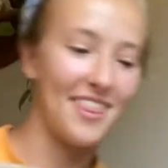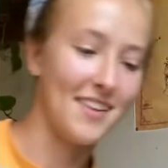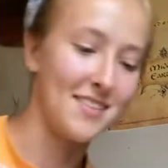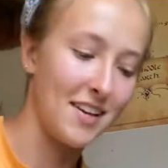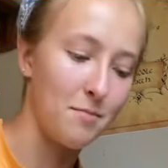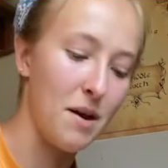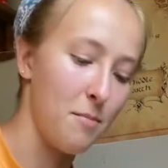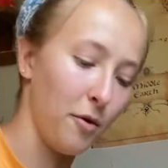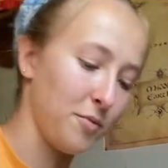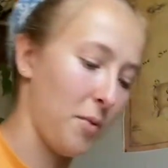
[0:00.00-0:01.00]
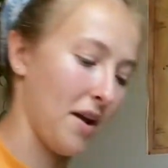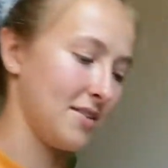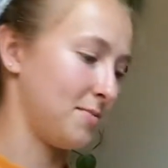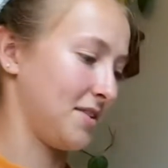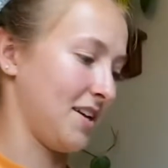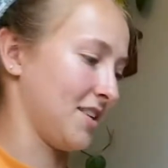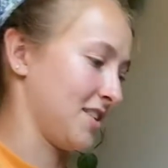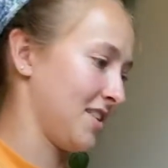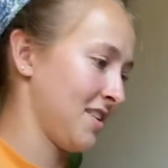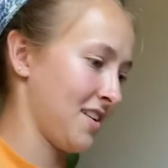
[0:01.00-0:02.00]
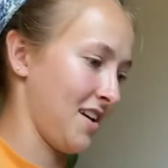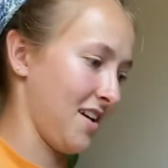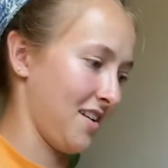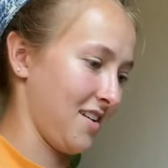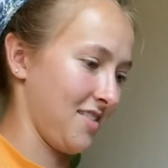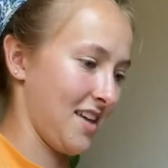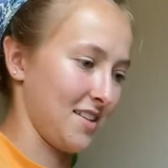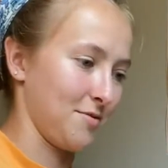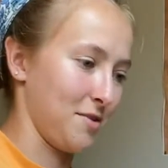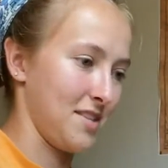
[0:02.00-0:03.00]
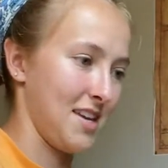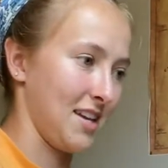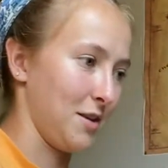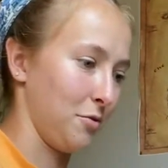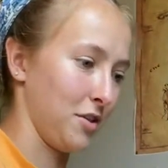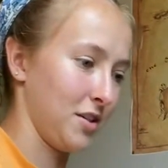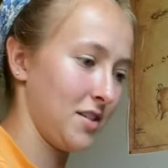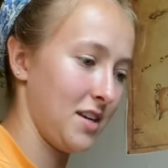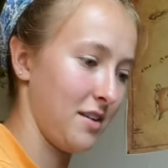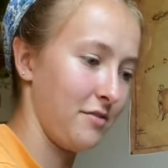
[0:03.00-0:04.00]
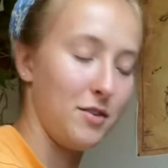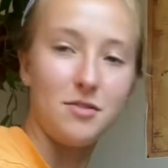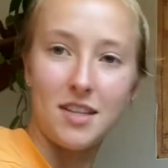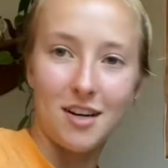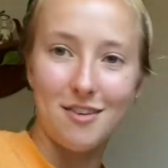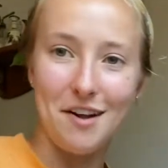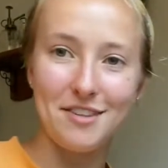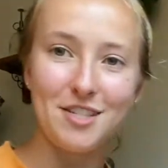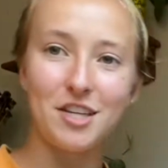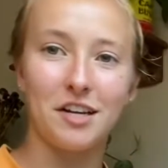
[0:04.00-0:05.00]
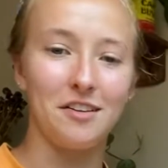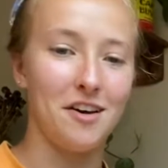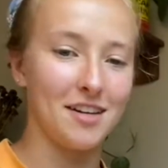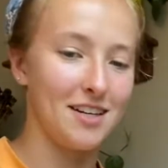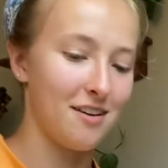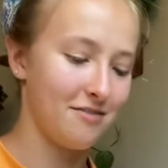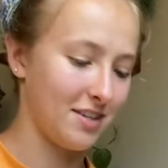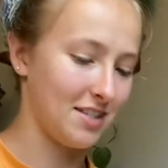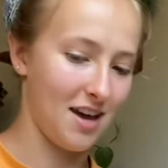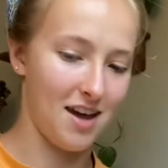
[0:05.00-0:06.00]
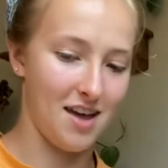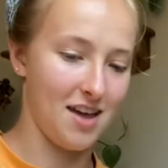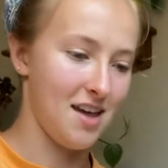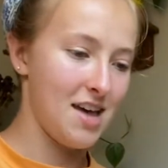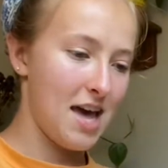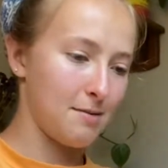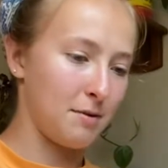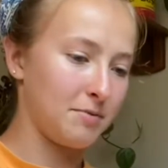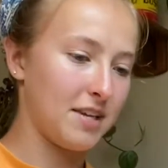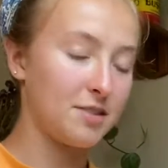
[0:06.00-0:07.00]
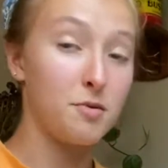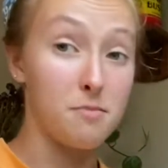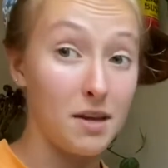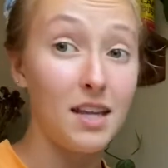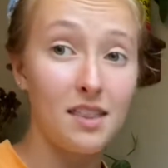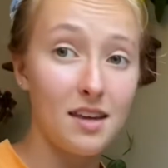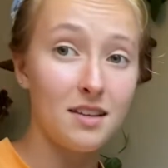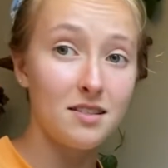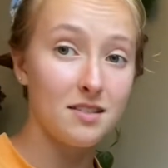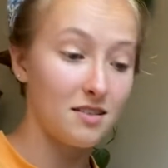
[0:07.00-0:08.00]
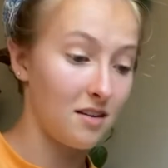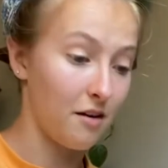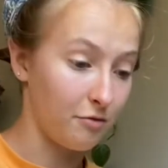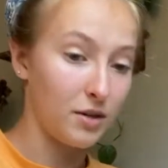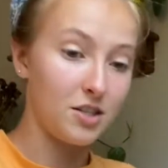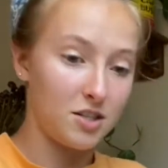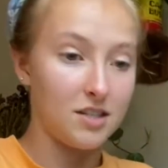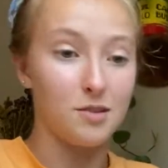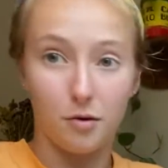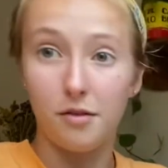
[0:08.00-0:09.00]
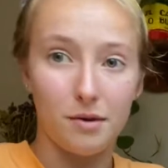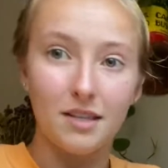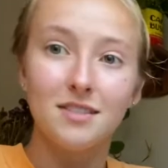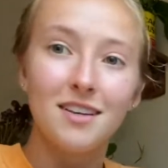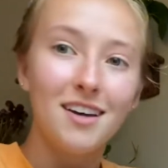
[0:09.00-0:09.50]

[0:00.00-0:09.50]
It's like my most prized possession. That's one thing you'll learn if you stick around this channel long enough, as I am obsessed with many things, of which is Lord of the Rings.